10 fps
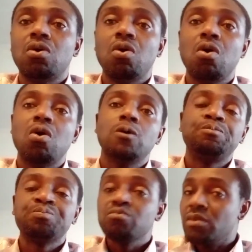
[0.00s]
or
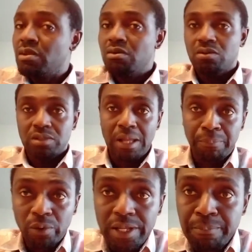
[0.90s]

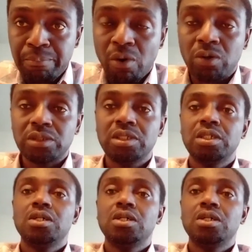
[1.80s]
tarpaulin pond.